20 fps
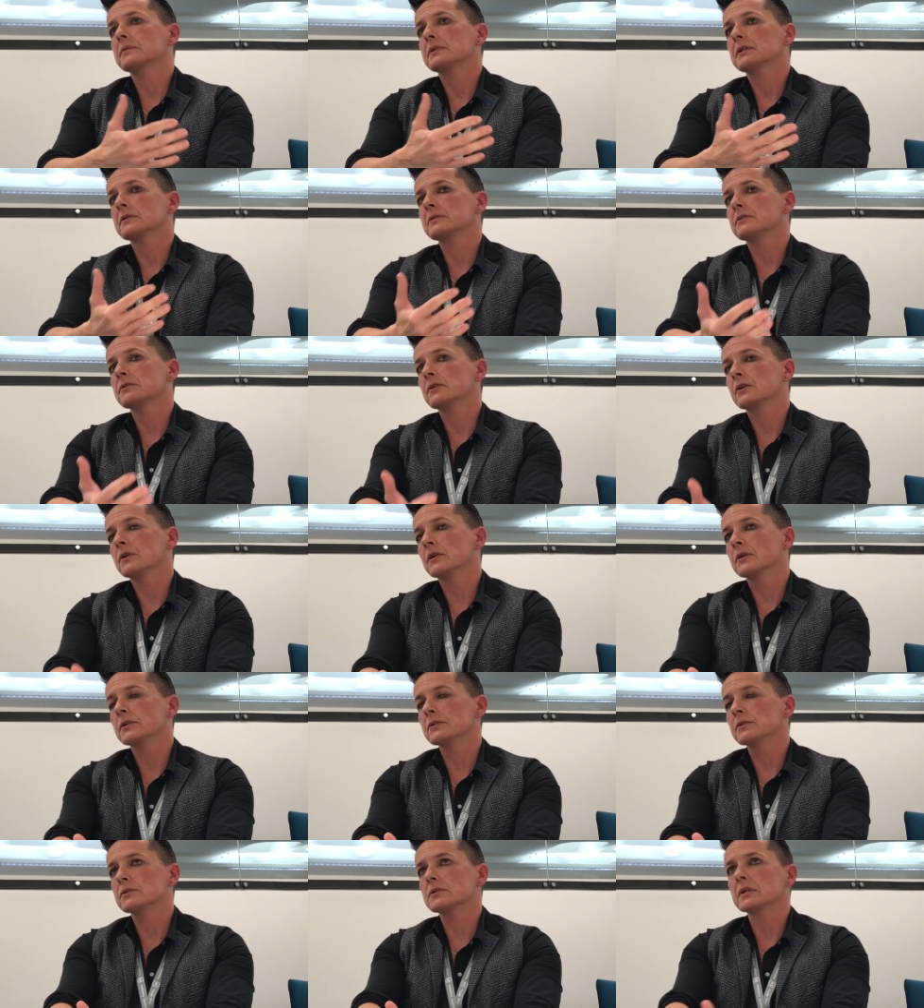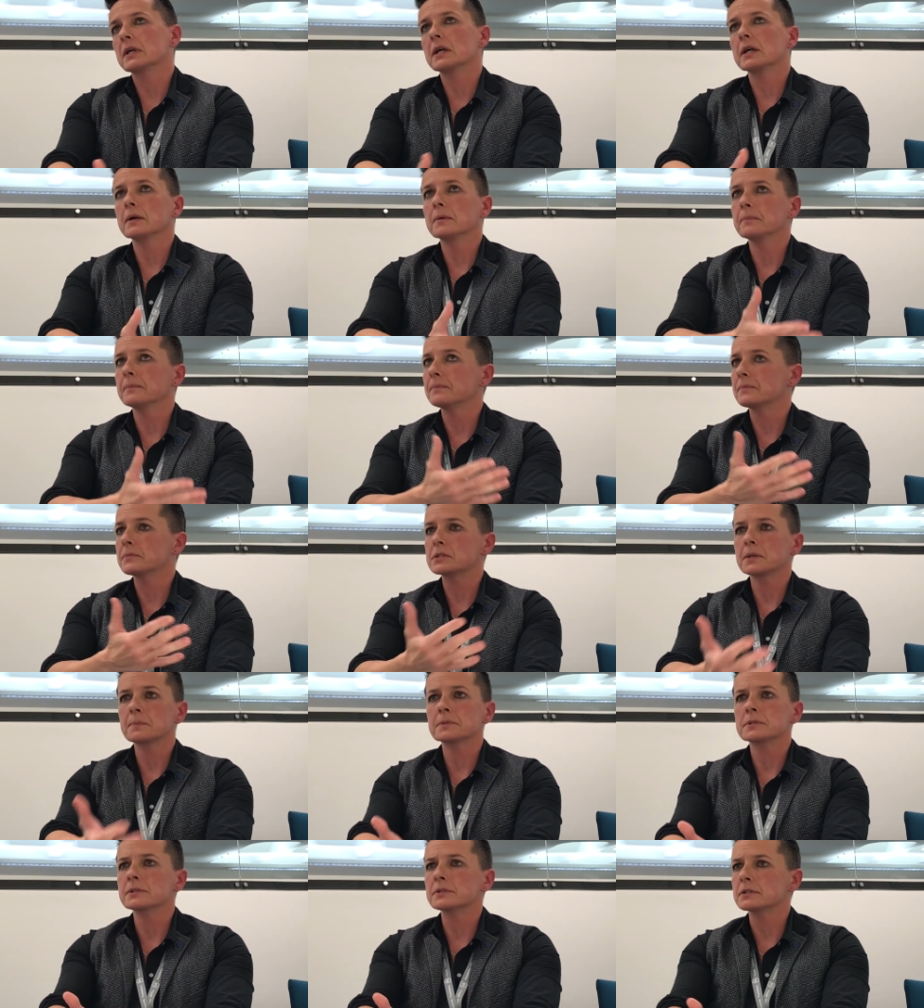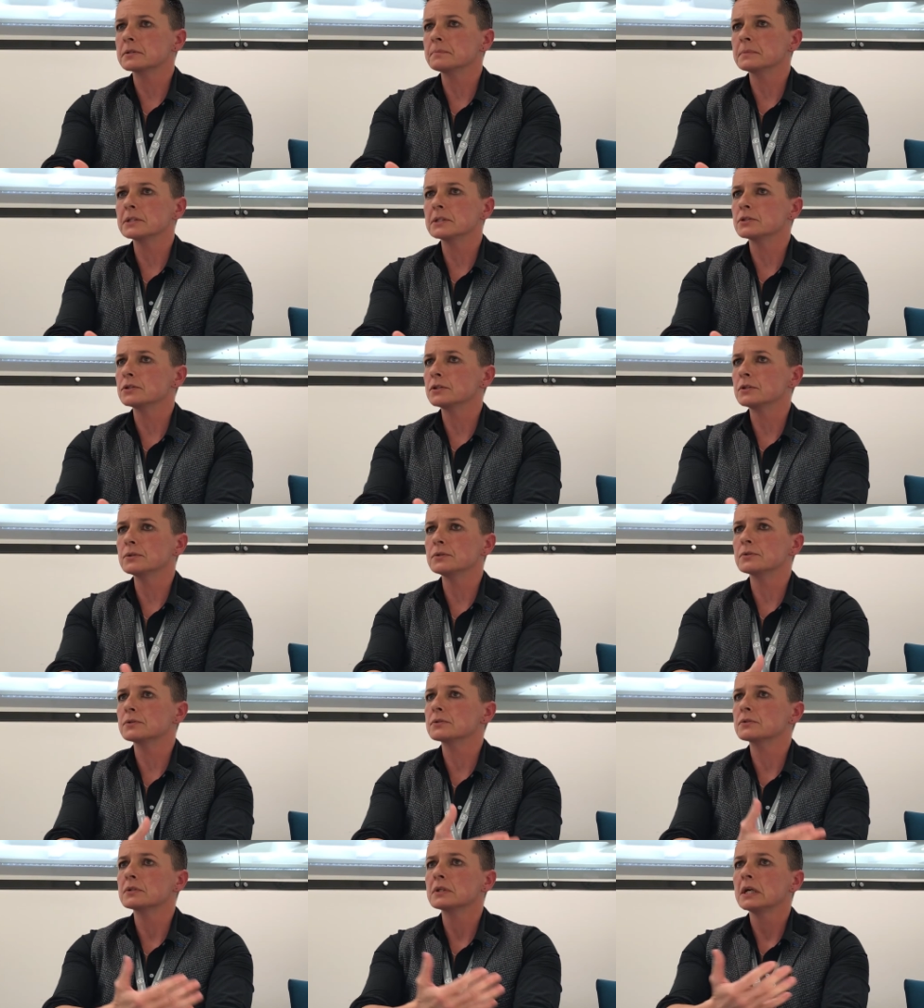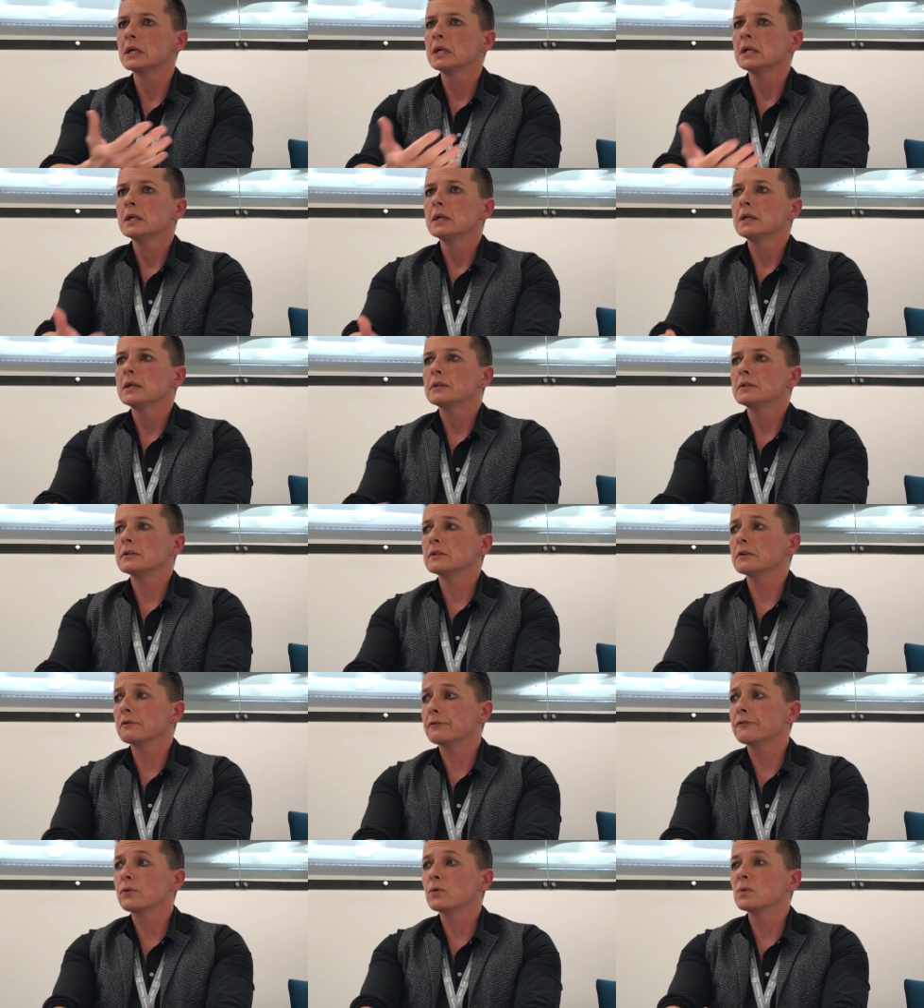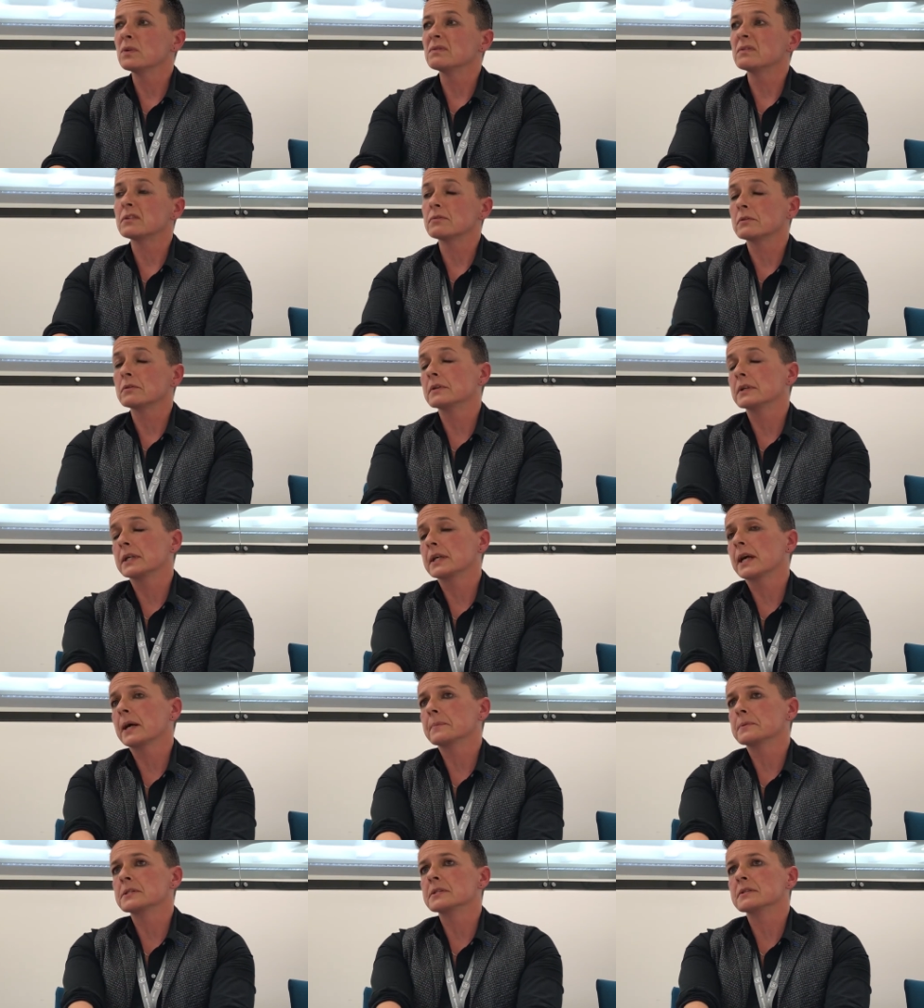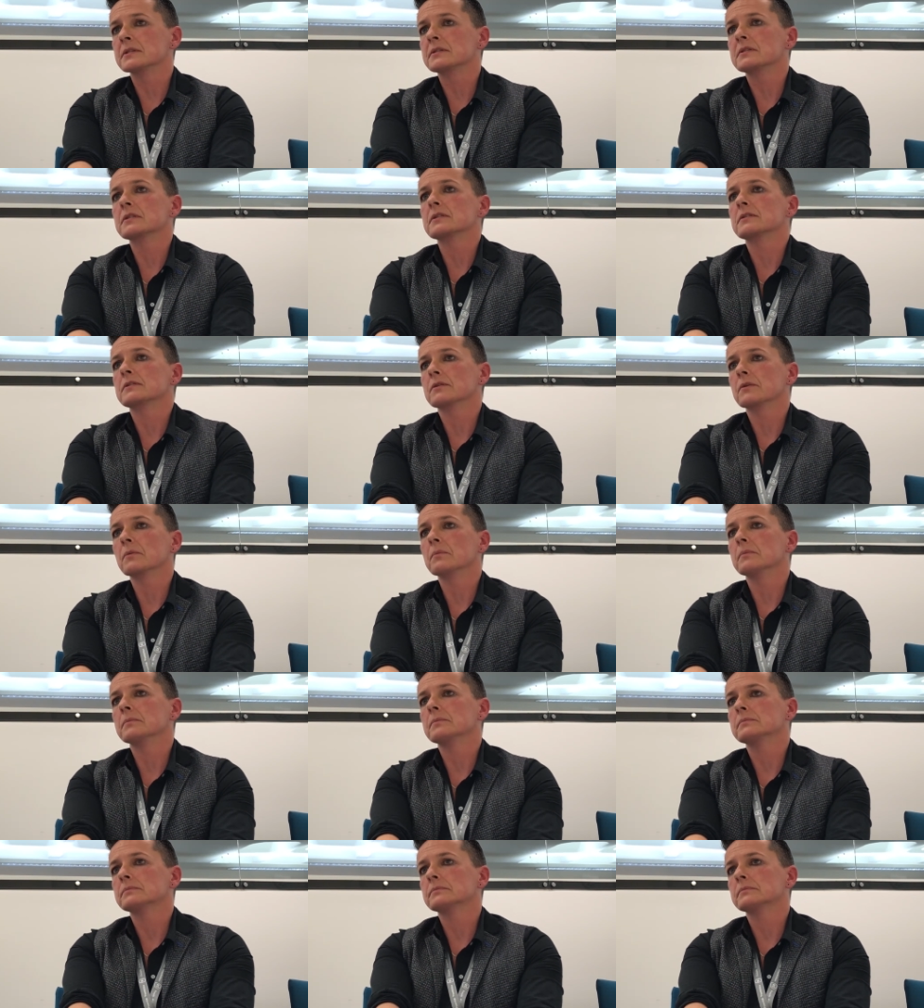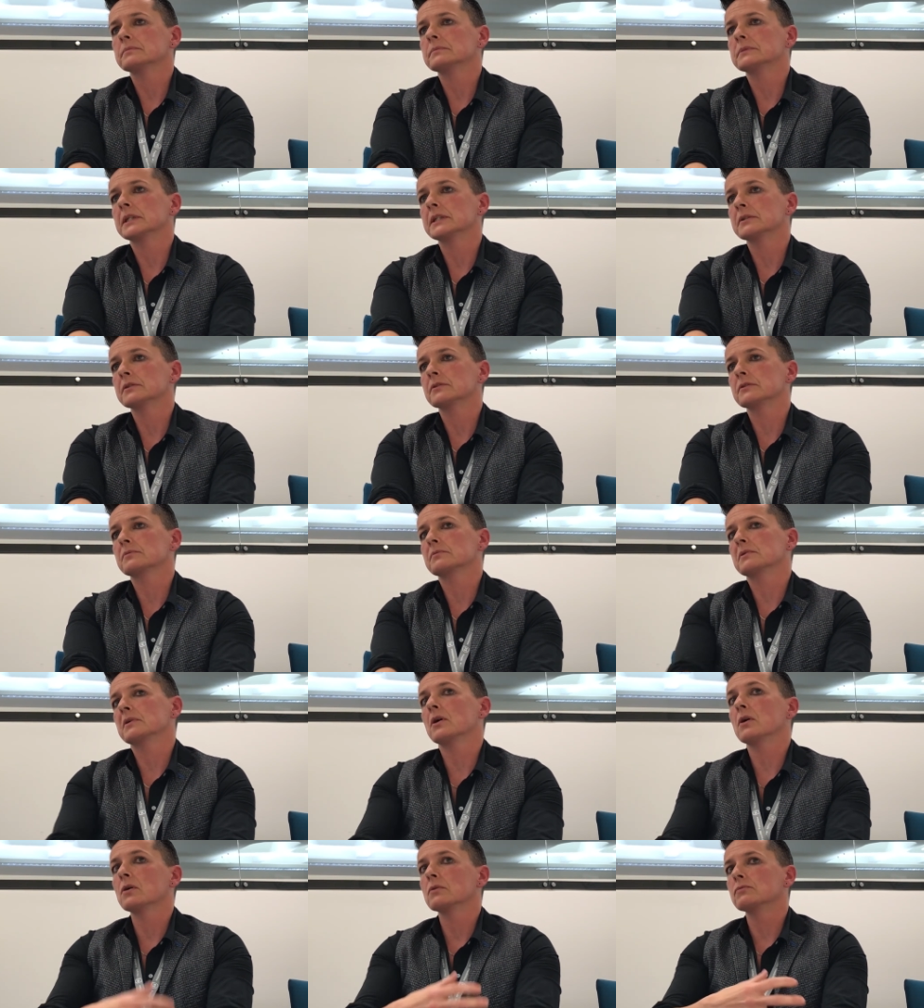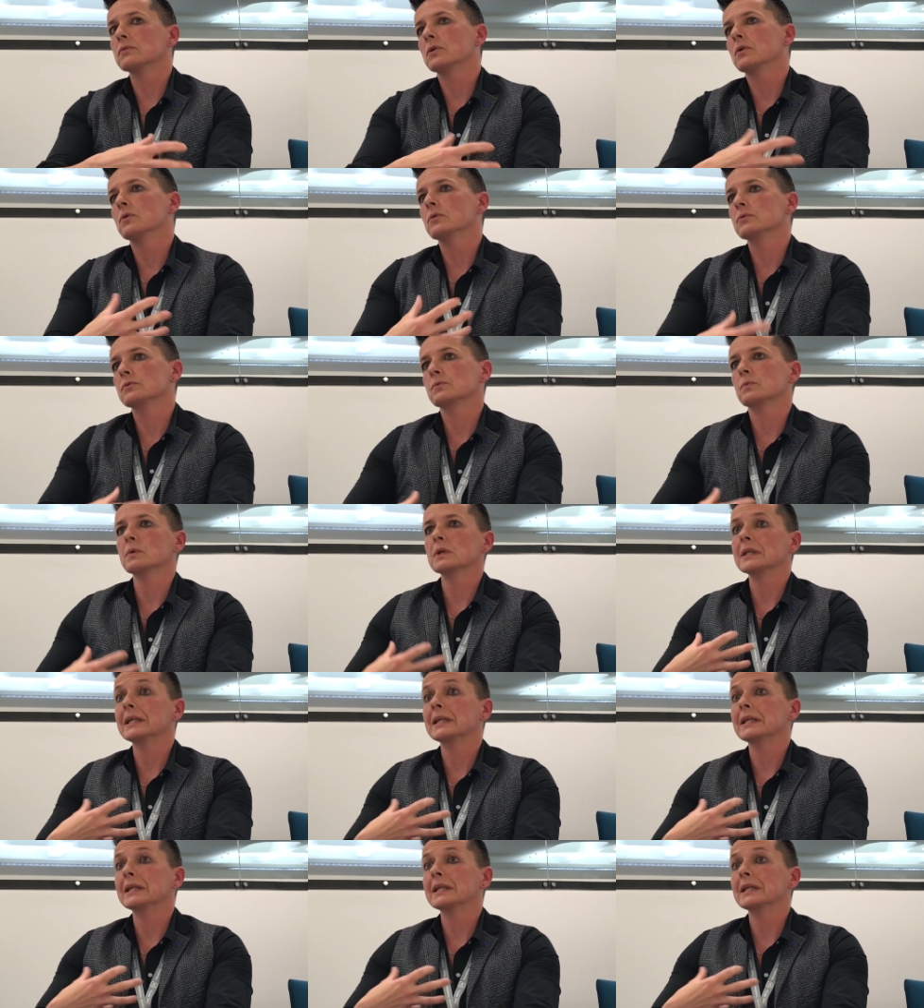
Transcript: concerns, um, substance misuse, that have fallen through the gaps in the system. And our roles were